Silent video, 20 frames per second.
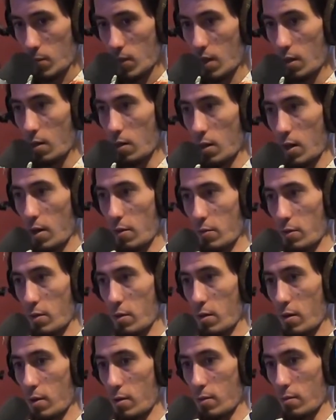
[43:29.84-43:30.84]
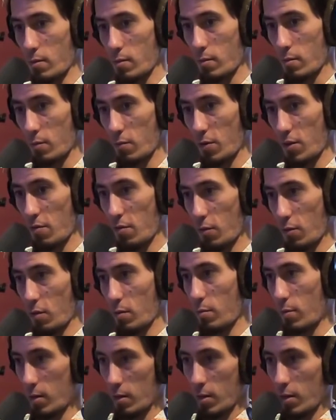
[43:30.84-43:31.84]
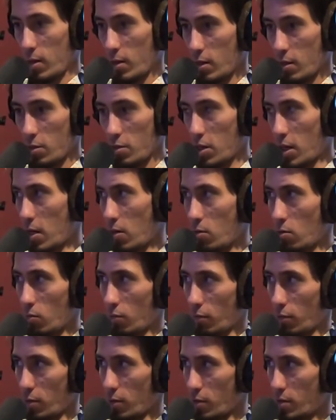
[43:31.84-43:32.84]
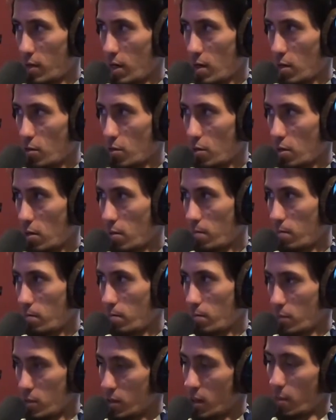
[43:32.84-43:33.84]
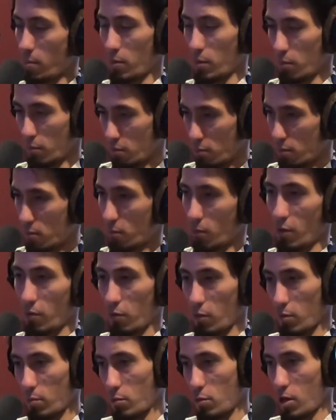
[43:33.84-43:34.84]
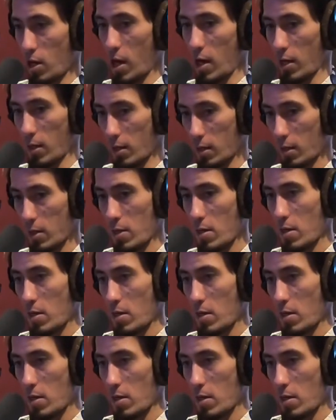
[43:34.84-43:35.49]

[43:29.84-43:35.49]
have a reverb channel for a snare drum, separate reverb track,